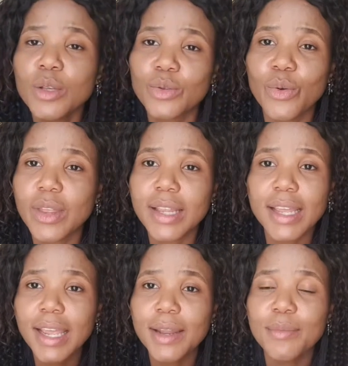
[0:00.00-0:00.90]
so that
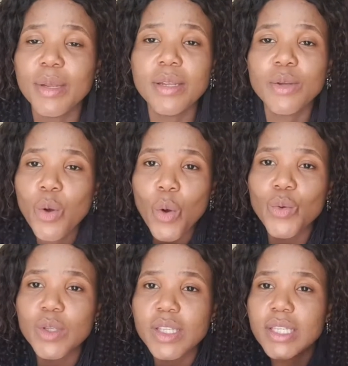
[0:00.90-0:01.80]
they can be
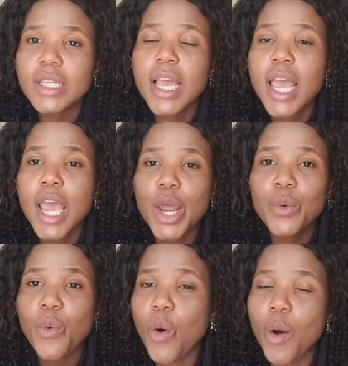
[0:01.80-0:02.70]
cozy
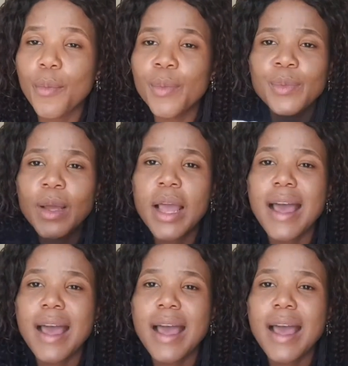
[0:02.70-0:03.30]
and warm.